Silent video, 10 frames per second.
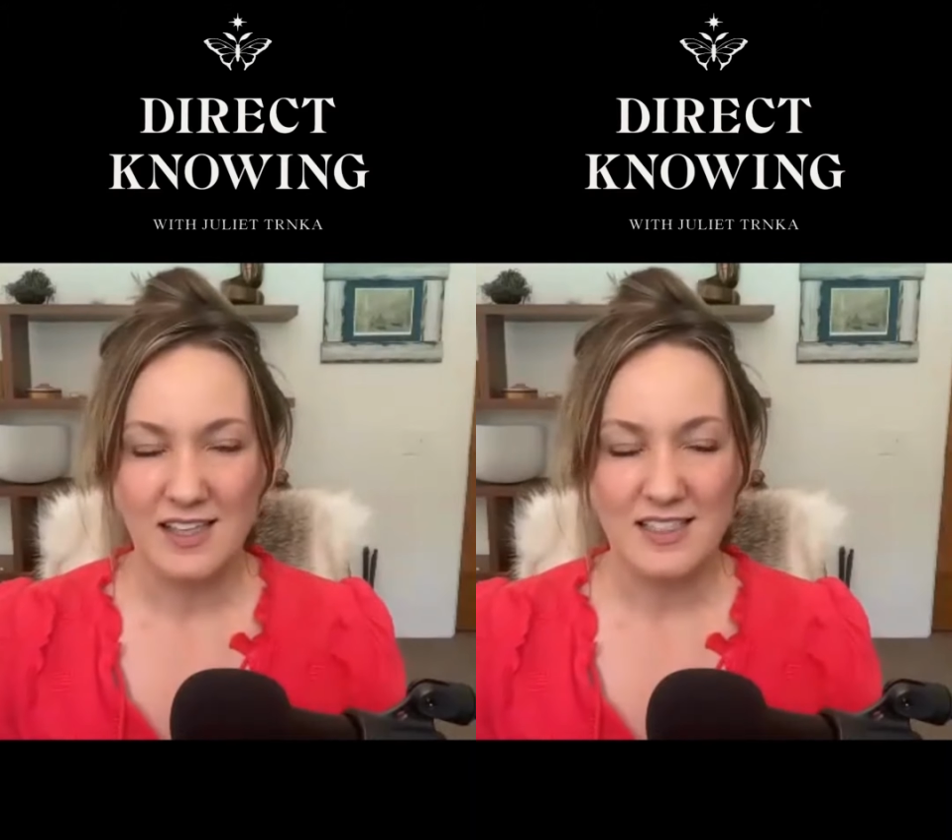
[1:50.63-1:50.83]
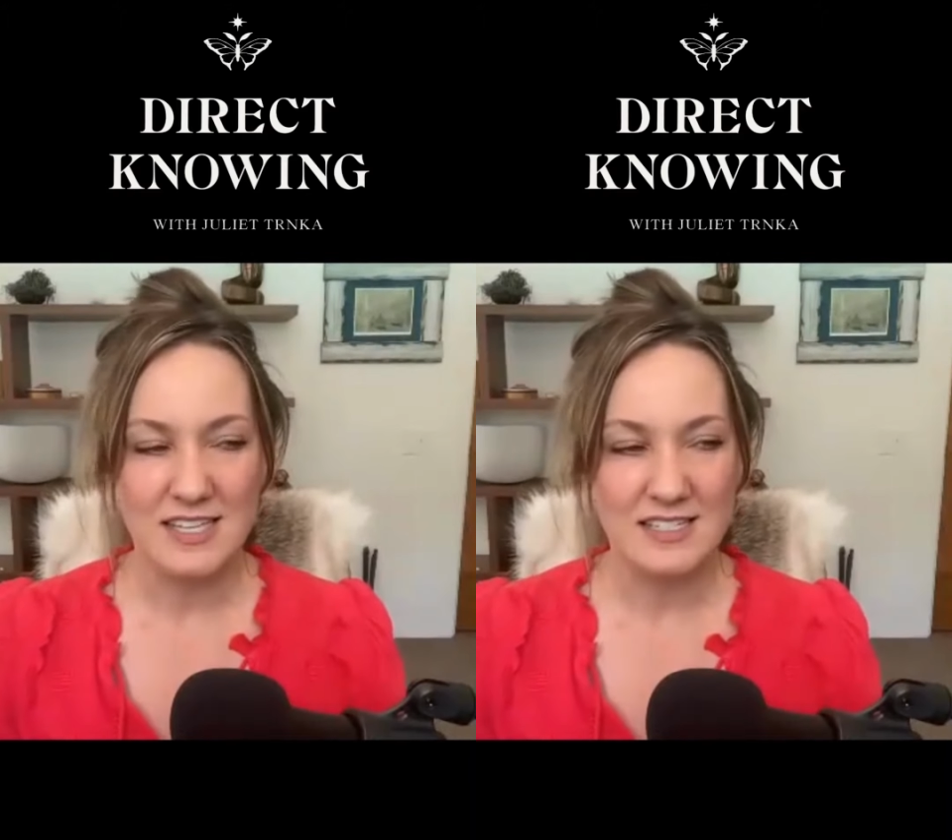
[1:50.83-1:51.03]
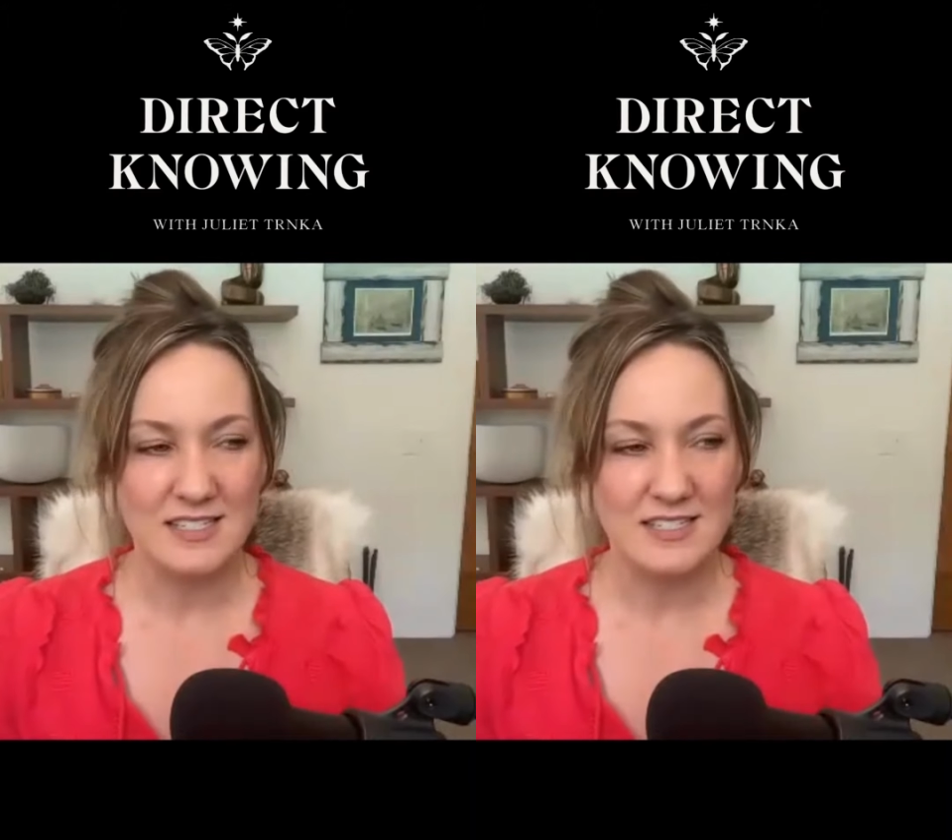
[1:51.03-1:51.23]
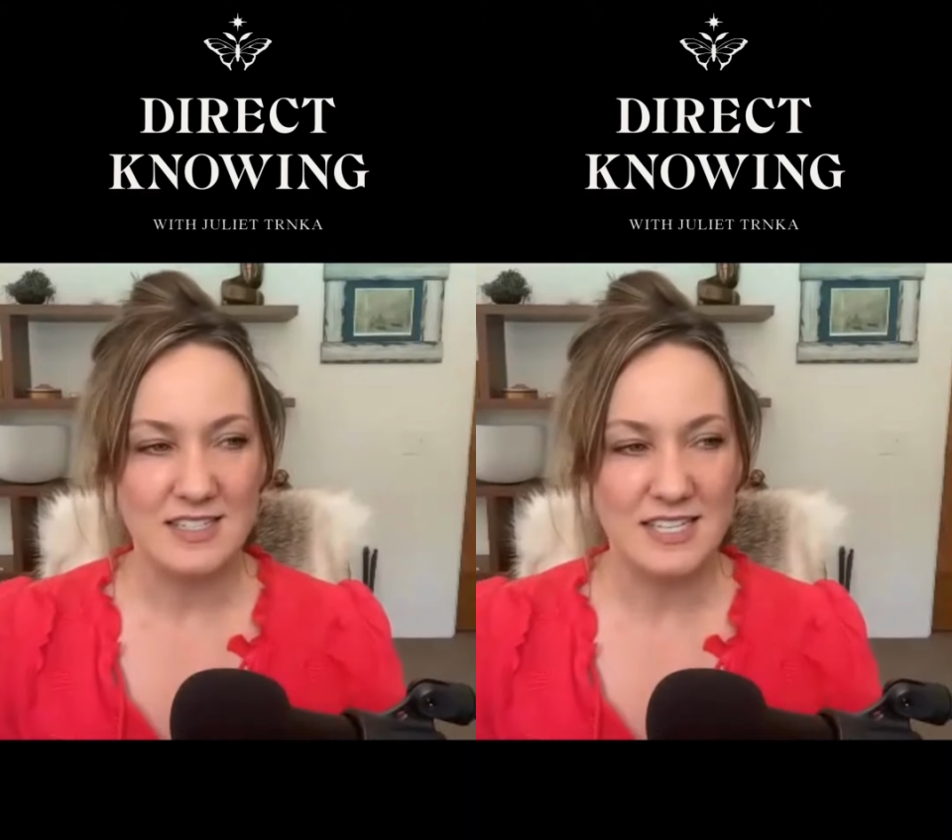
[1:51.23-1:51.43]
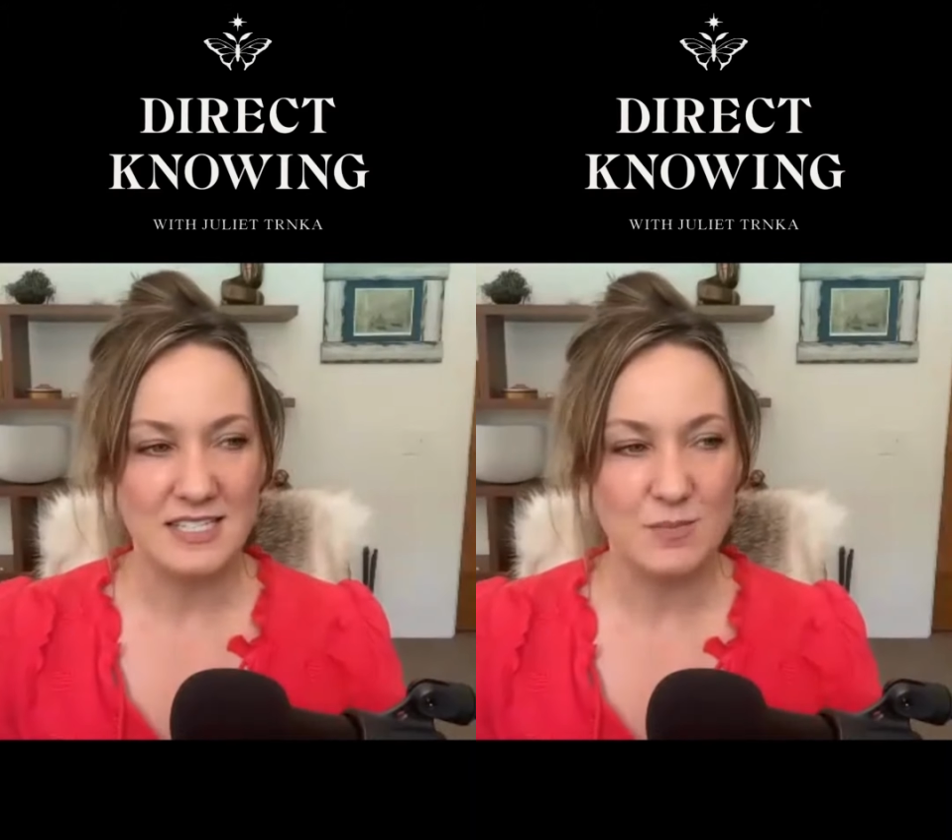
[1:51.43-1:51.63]

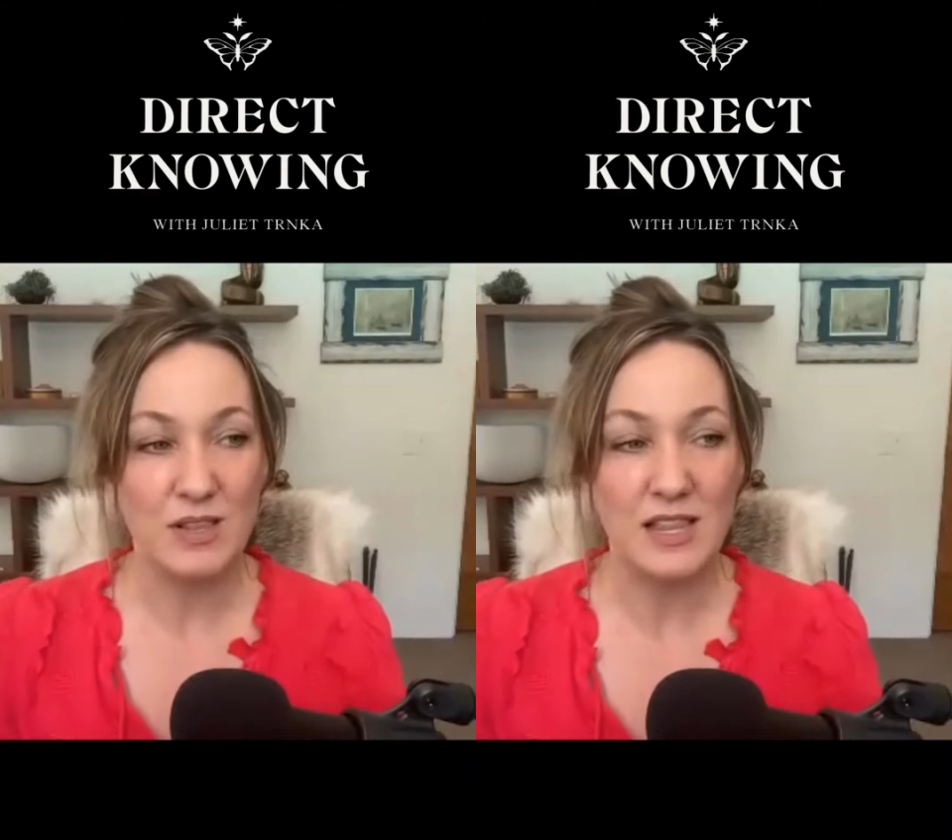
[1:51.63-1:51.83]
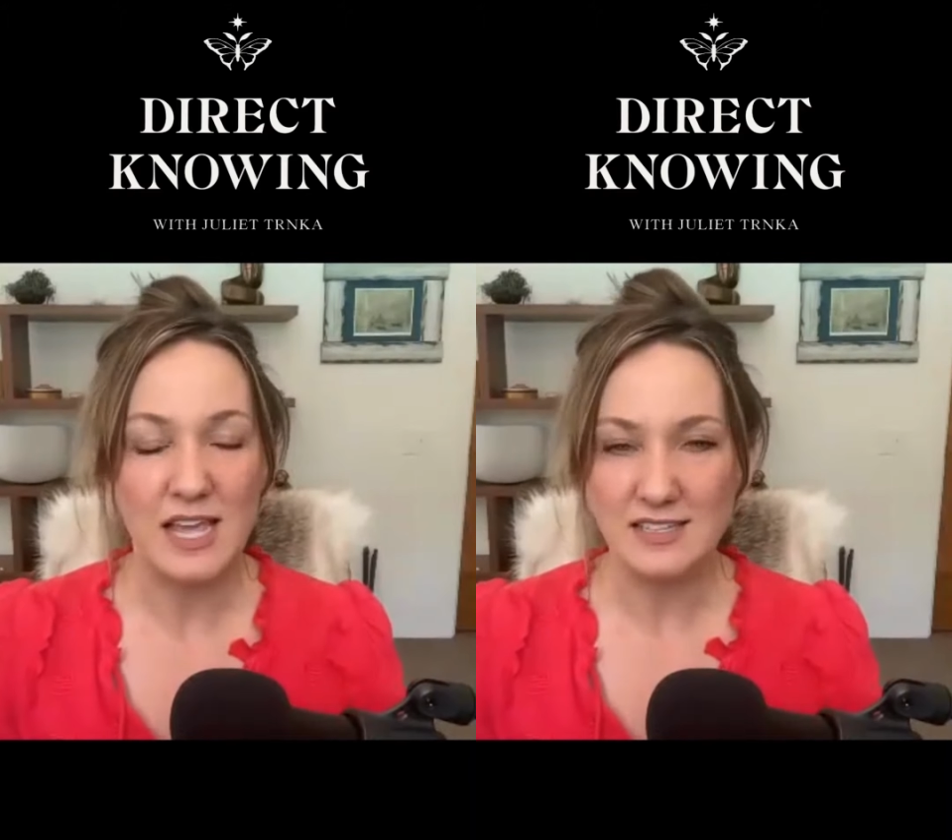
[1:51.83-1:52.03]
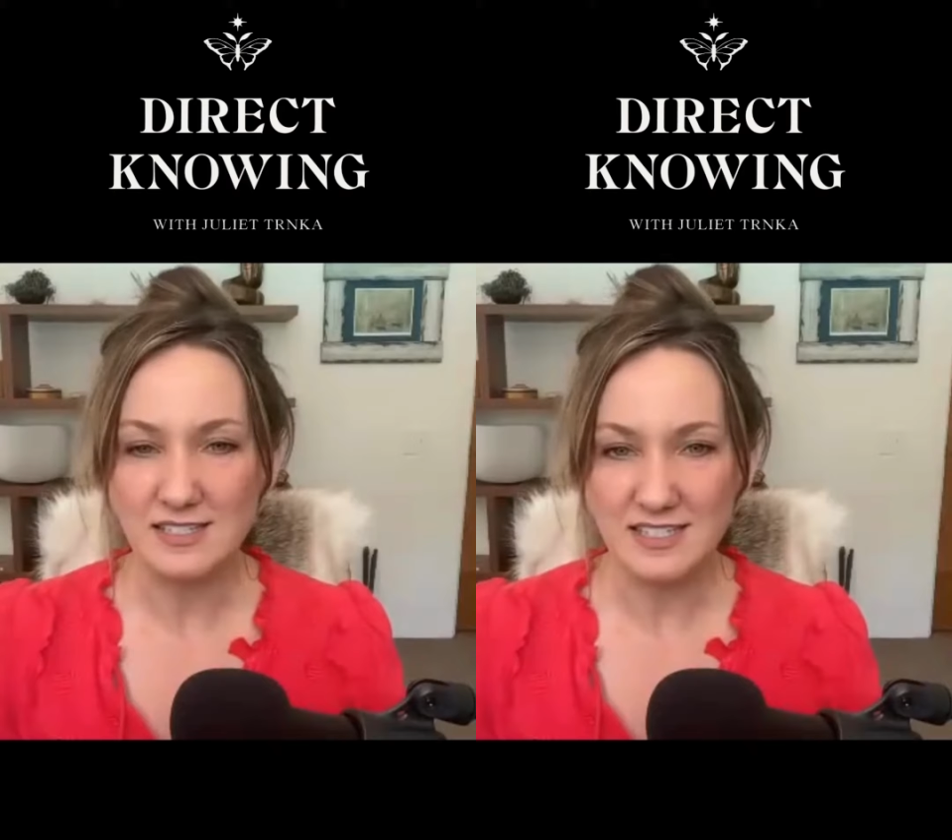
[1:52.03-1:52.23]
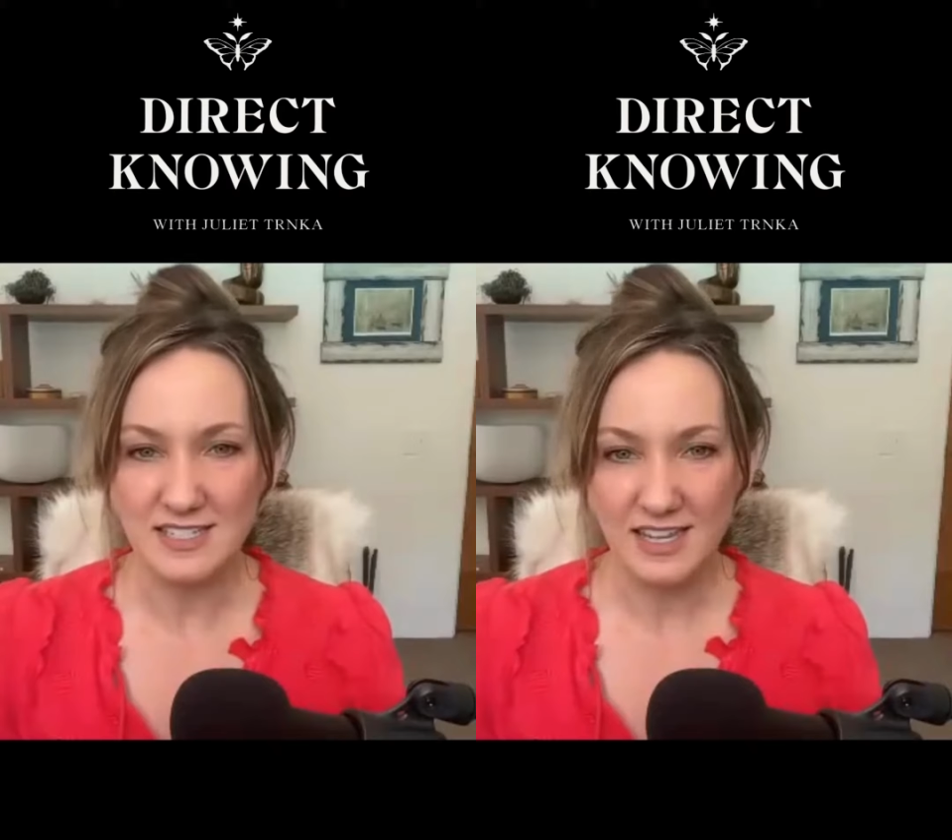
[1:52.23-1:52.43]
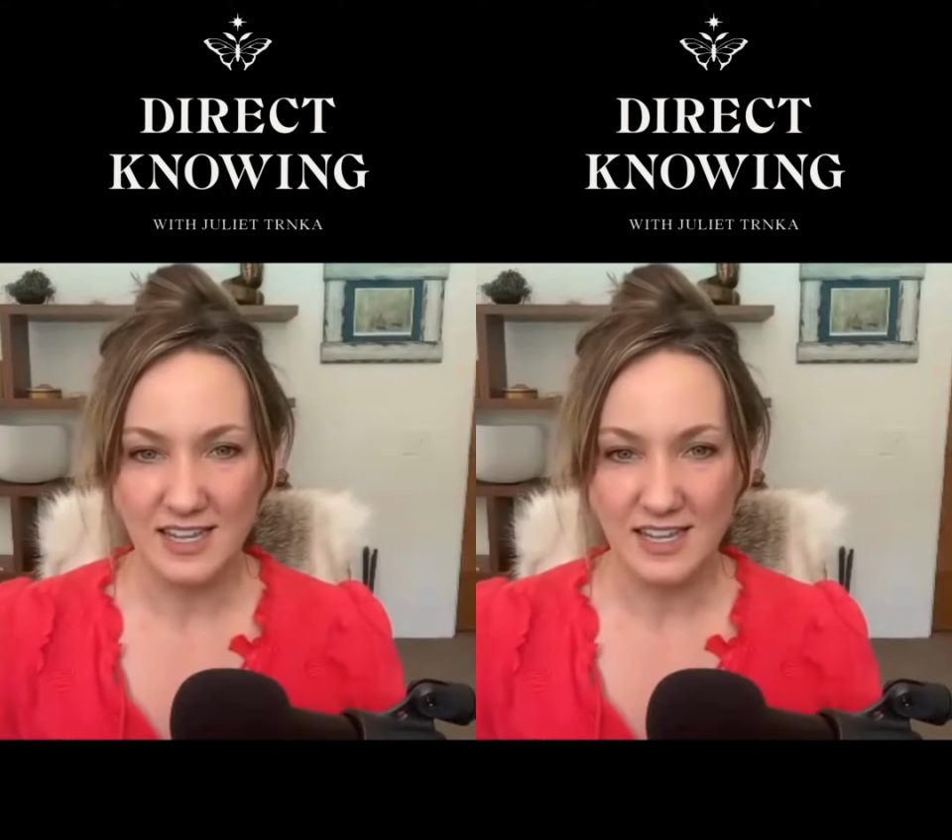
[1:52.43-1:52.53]
This place,